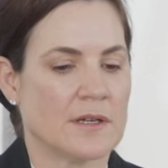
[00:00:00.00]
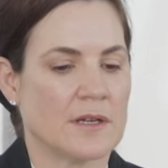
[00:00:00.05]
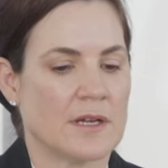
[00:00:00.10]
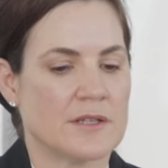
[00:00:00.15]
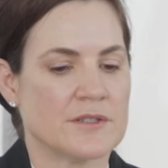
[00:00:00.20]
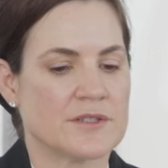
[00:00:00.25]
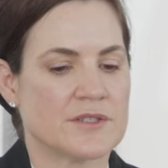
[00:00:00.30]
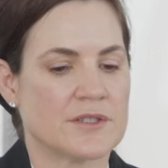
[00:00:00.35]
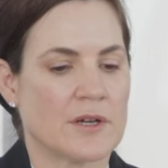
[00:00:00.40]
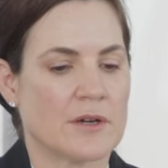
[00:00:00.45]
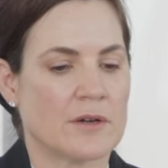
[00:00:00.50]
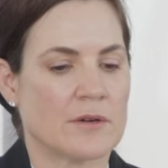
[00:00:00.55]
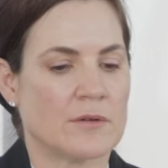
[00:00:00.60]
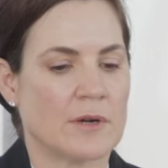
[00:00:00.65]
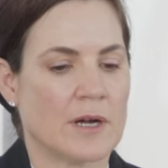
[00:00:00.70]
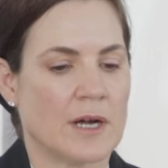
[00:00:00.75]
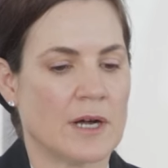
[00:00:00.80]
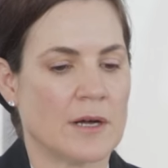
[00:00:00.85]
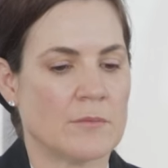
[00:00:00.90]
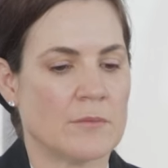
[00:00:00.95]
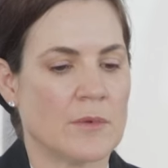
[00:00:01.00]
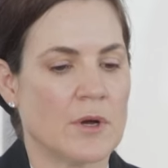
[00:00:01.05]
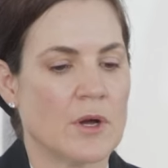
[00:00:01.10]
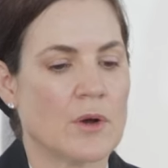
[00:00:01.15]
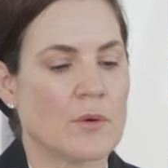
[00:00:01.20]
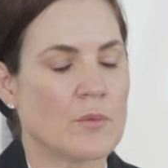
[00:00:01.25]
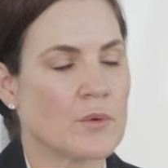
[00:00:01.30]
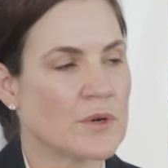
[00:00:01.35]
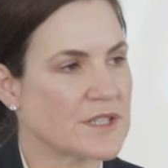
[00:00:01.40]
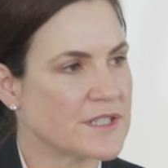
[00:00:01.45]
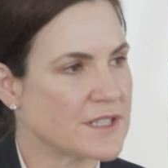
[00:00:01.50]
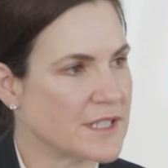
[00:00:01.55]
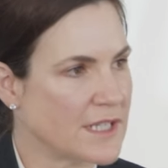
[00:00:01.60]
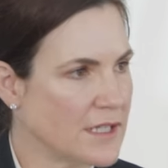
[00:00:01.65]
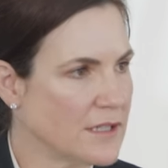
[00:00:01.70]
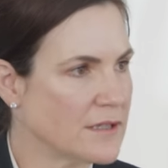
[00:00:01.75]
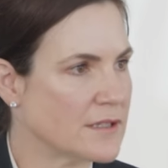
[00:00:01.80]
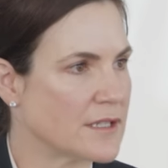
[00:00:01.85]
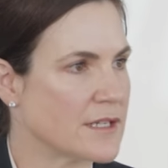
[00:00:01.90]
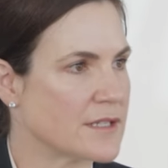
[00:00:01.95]
And so um, we're
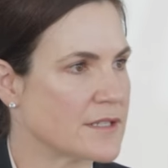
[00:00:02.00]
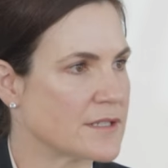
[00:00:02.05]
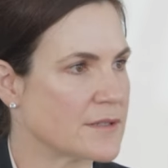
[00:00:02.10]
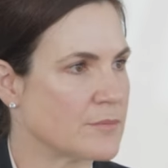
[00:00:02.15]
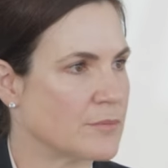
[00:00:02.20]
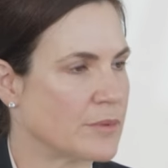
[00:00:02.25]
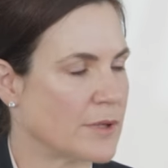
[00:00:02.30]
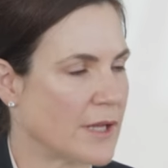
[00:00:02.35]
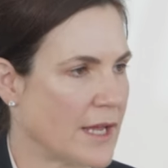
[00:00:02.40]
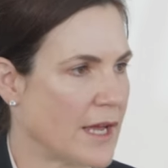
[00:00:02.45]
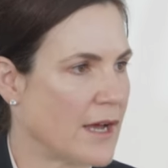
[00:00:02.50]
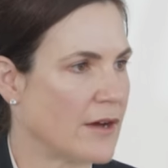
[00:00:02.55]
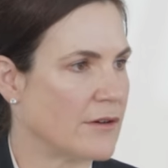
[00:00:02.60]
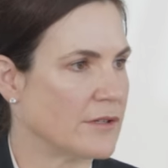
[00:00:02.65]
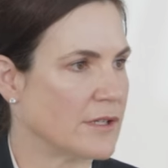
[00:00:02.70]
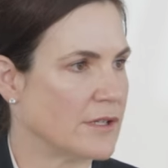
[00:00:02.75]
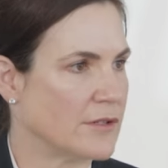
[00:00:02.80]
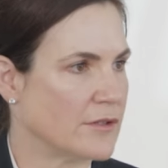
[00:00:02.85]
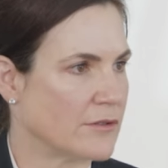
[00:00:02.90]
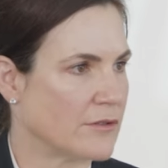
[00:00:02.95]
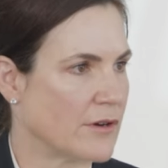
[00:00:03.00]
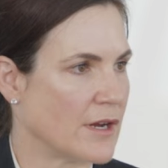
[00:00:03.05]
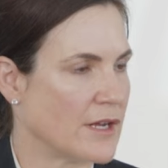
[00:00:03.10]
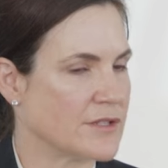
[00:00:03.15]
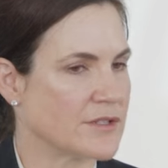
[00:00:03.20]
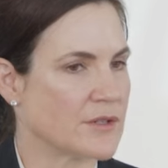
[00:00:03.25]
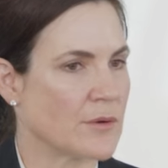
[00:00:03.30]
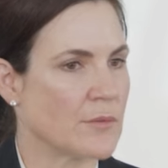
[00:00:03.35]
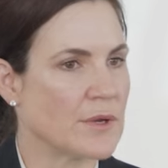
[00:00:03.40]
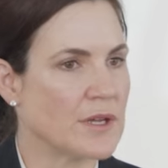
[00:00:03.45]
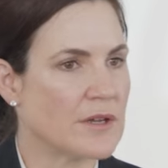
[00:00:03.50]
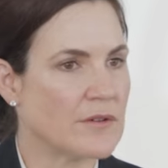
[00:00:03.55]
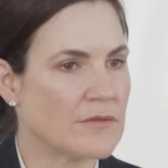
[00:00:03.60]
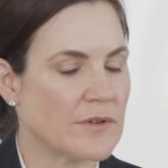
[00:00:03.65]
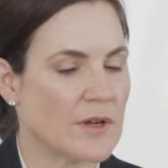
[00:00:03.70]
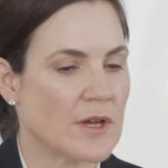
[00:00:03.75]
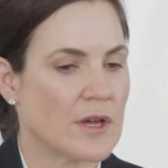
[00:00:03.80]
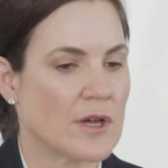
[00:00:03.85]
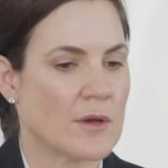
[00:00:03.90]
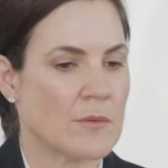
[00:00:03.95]
seeing this play out in Ukraine. So we have